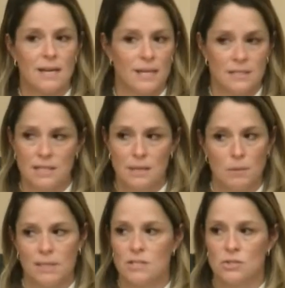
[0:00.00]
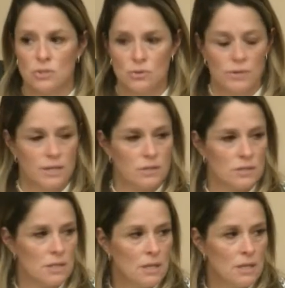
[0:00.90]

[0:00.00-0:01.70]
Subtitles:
18 months to 2 years.